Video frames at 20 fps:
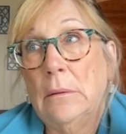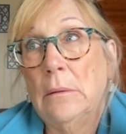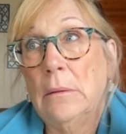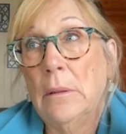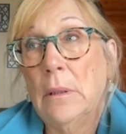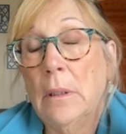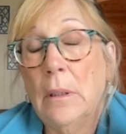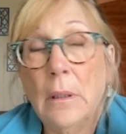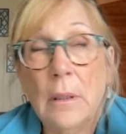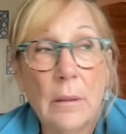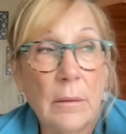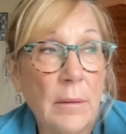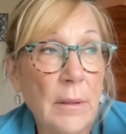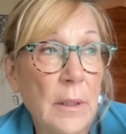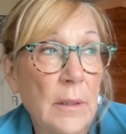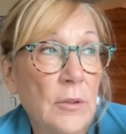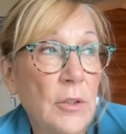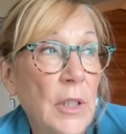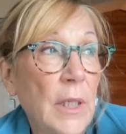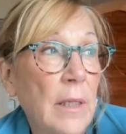oh, the
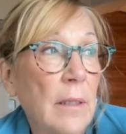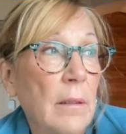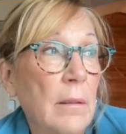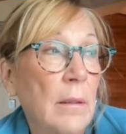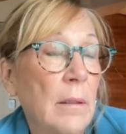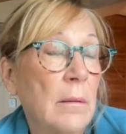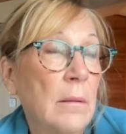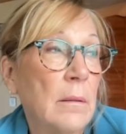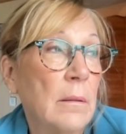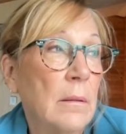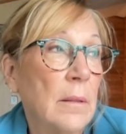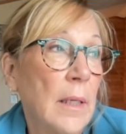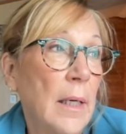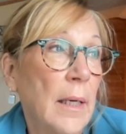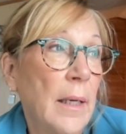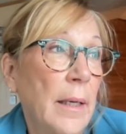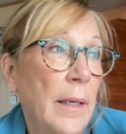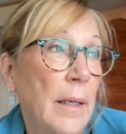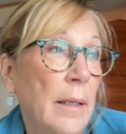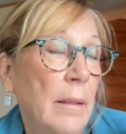Czech
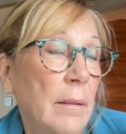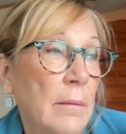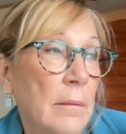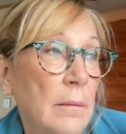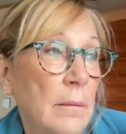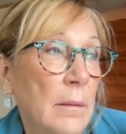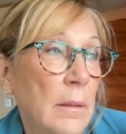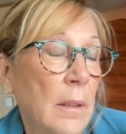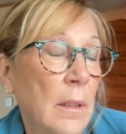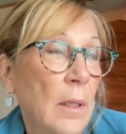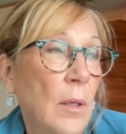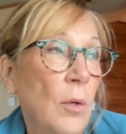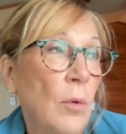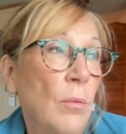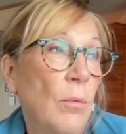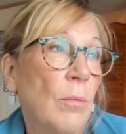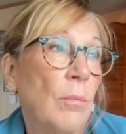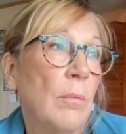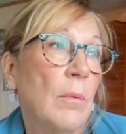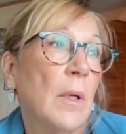guy,
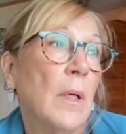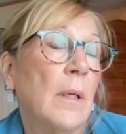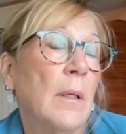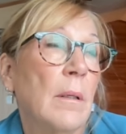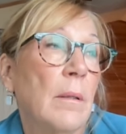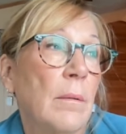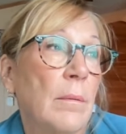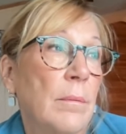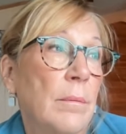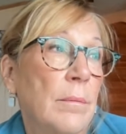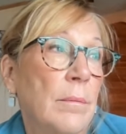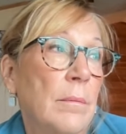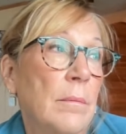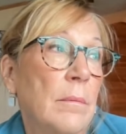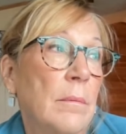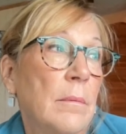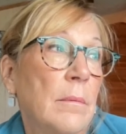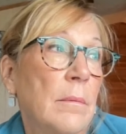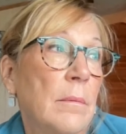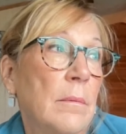uh,
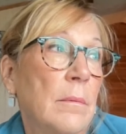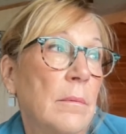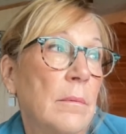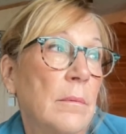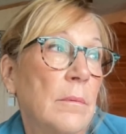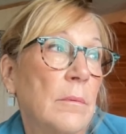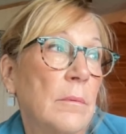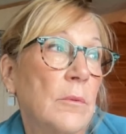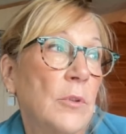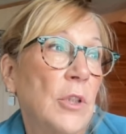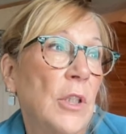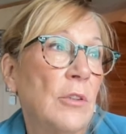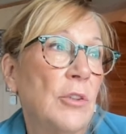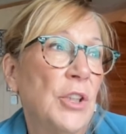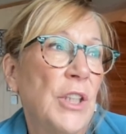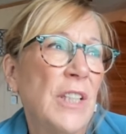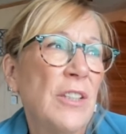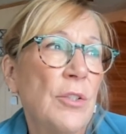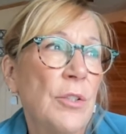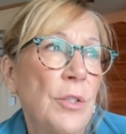
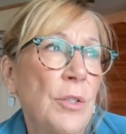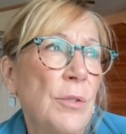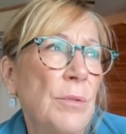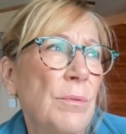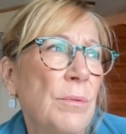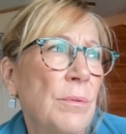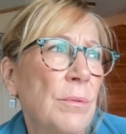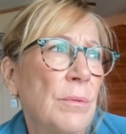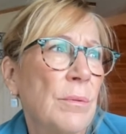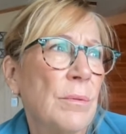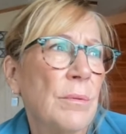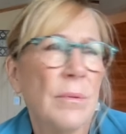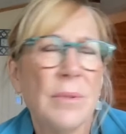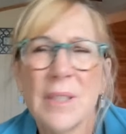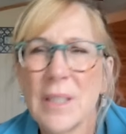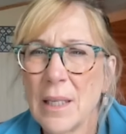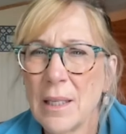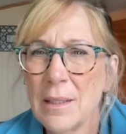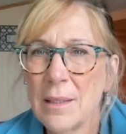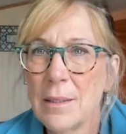Ceausescu. Is
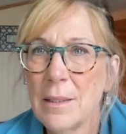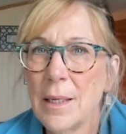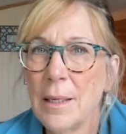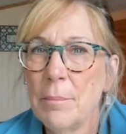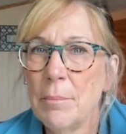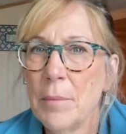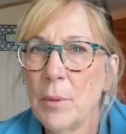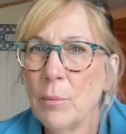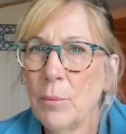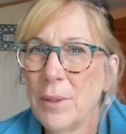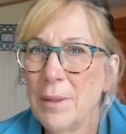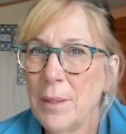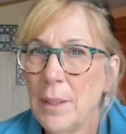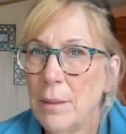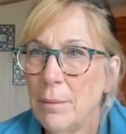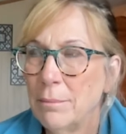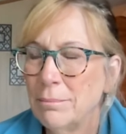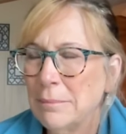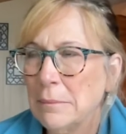that his name? The one they